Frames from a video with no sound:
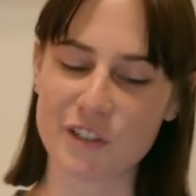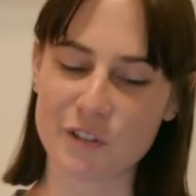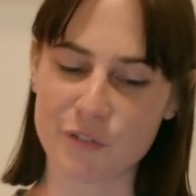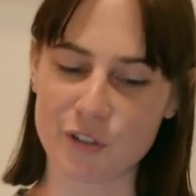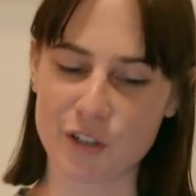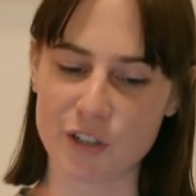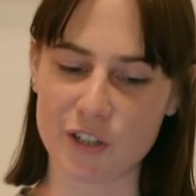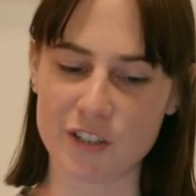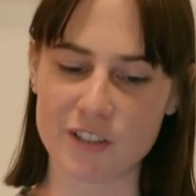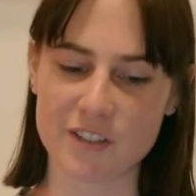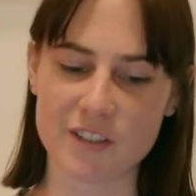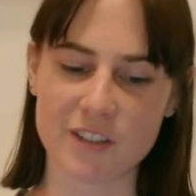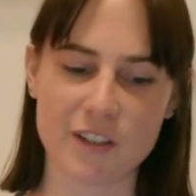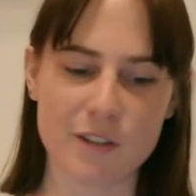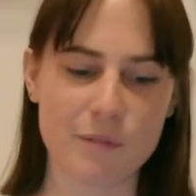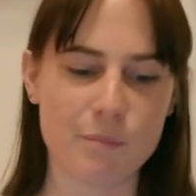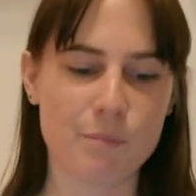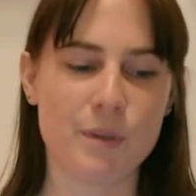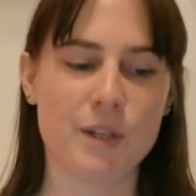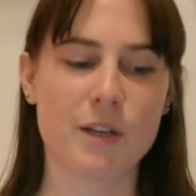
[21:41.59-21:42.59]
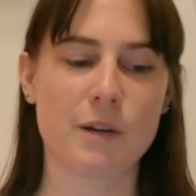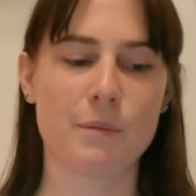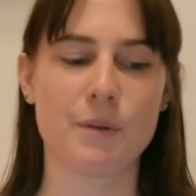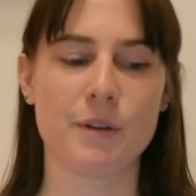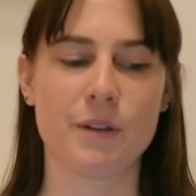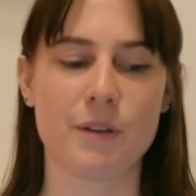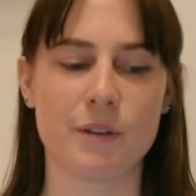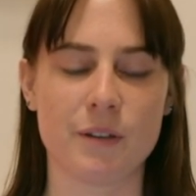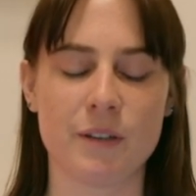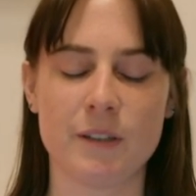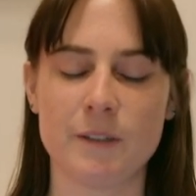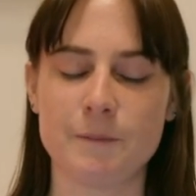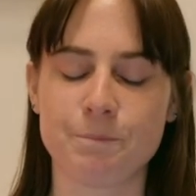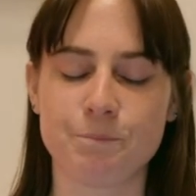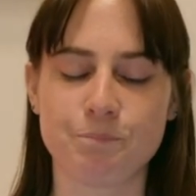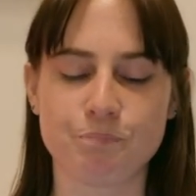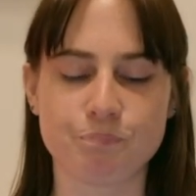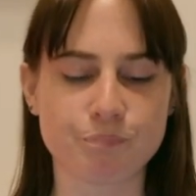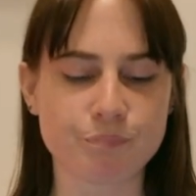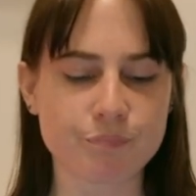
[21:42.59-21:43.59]
of art and becoming,
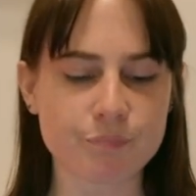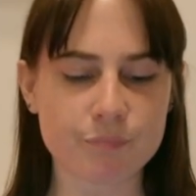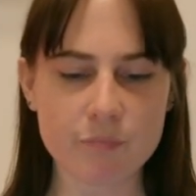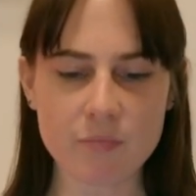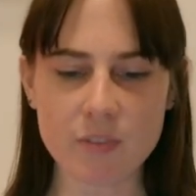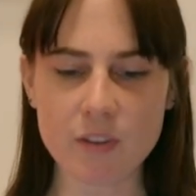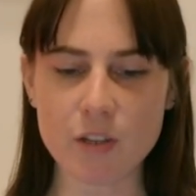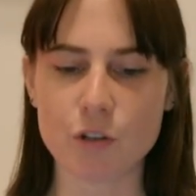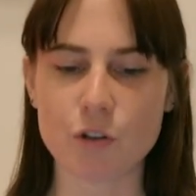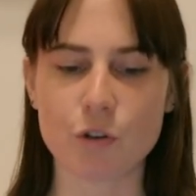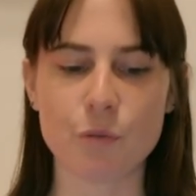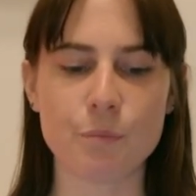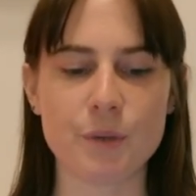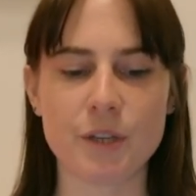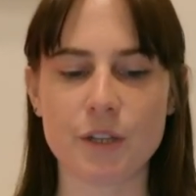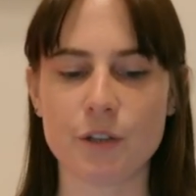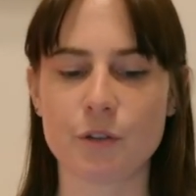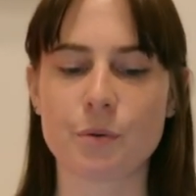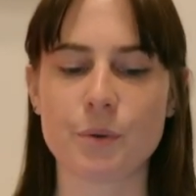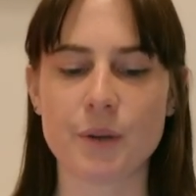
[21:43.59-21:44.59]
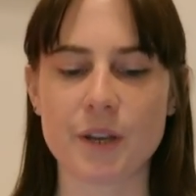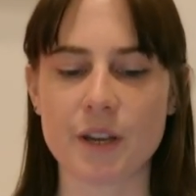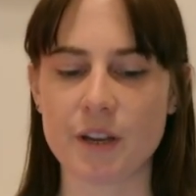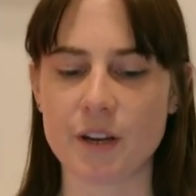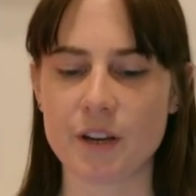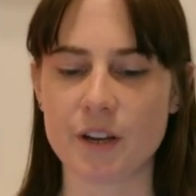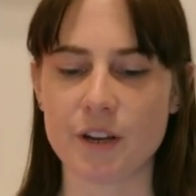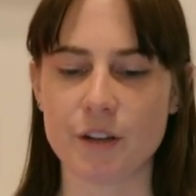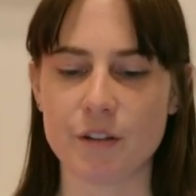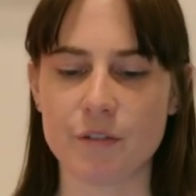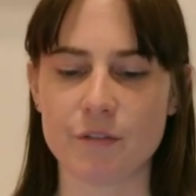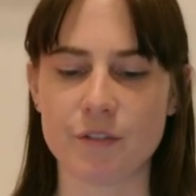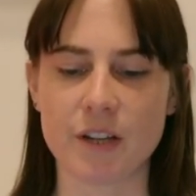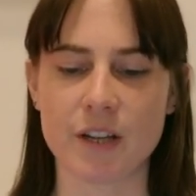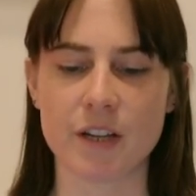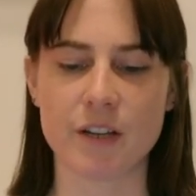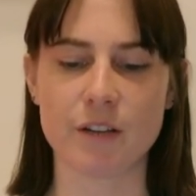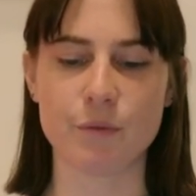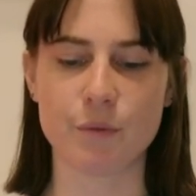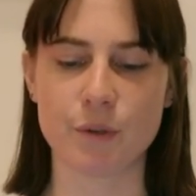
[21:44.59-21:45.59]
you know, being creative
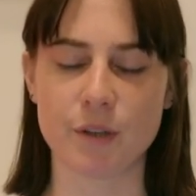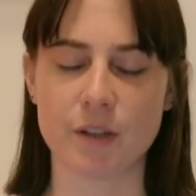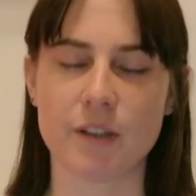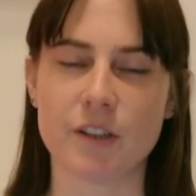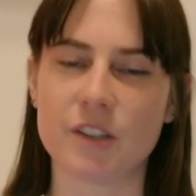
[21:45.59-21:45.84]
and really